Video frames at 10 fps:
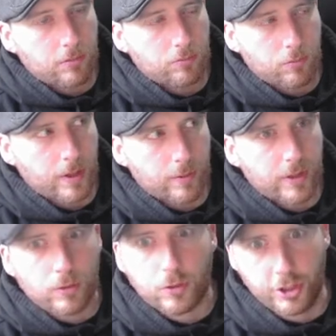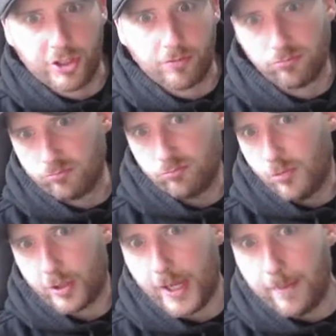we're all good.
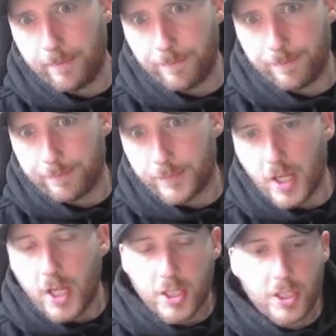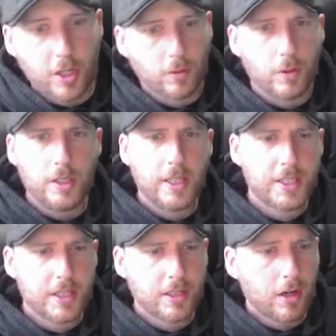Okay? So let's
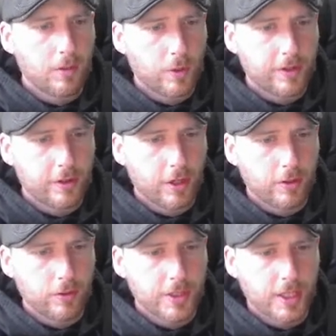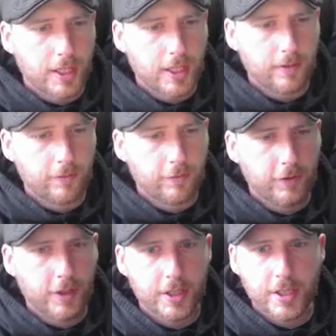start with those
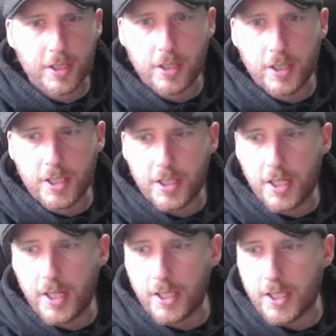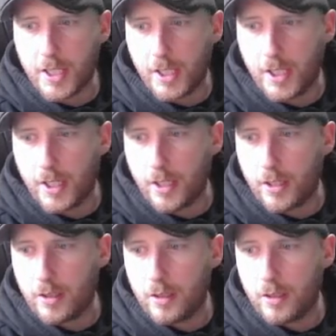first 6 here.